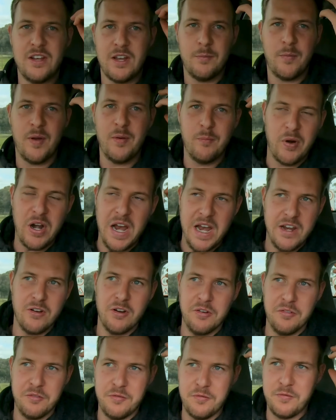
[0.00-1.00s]
My brain
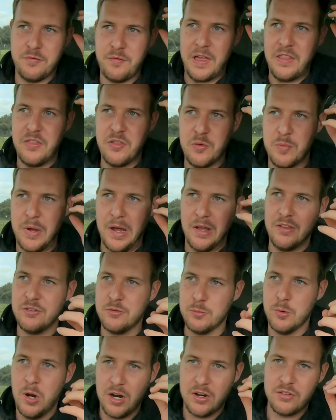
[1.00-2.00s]
can't fathom how this
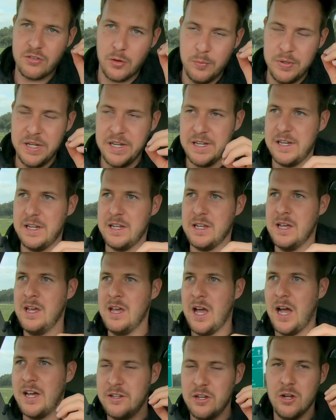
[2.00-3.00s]
works completely.
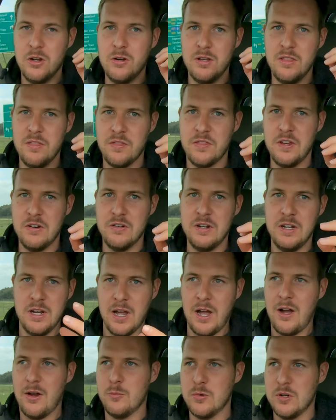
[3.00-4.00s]
I know in theory
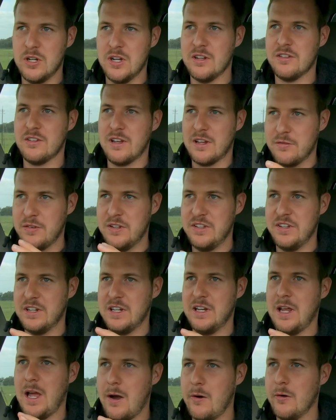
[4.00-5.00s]
how it works, like
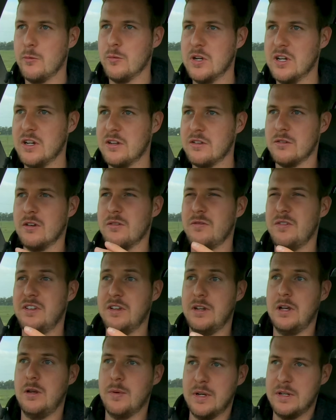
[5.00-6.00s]
physically how it works, not
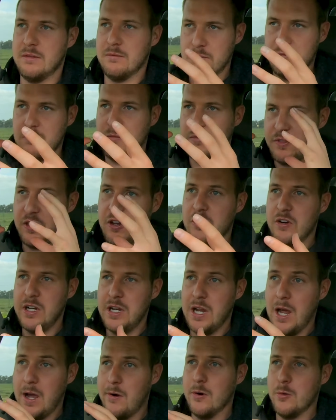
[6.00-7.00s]
physically but theory
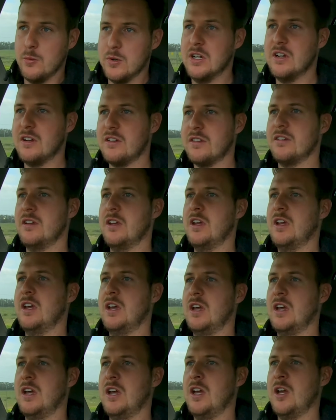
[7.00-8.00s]
how it works.
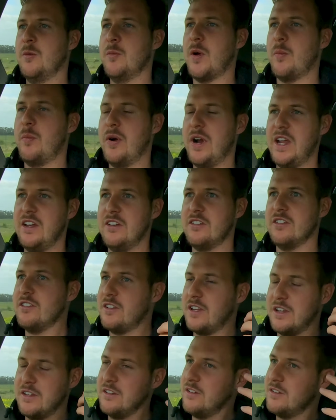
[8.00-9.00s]
My brain just
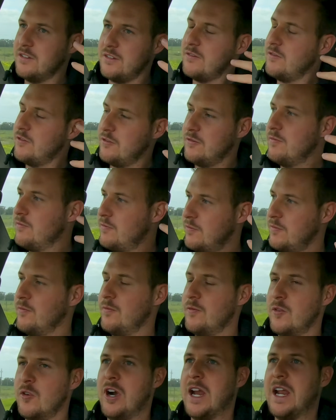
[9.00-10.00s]
doesn't
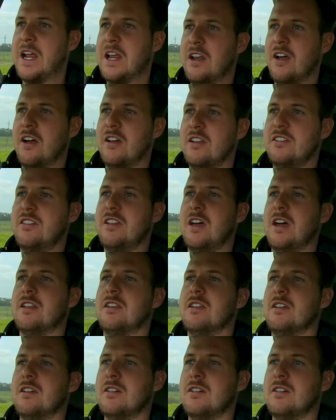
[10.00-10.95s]
recognize that.